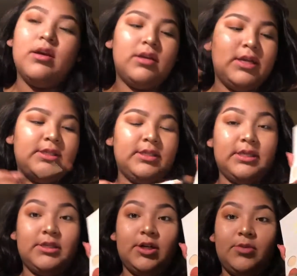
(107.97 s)
And it's
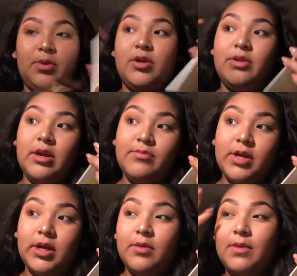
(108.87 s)
this dark brown that I'm
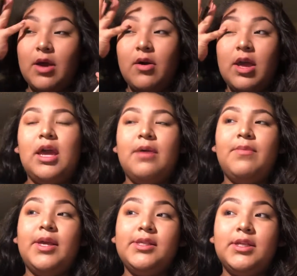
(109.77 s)
talking about. And
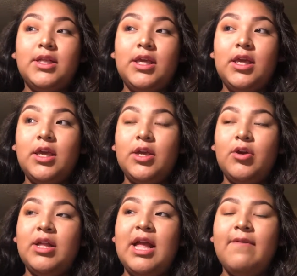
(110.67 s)
basically, you
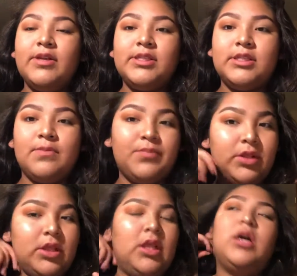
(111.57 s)
can have a
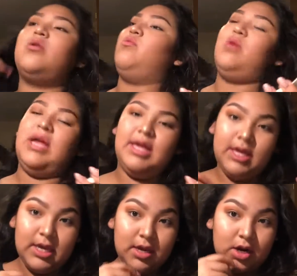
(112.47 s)
simple look right
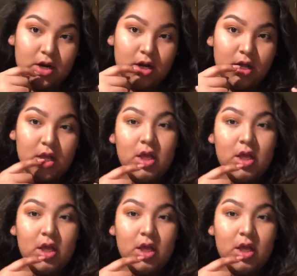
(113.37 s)
here.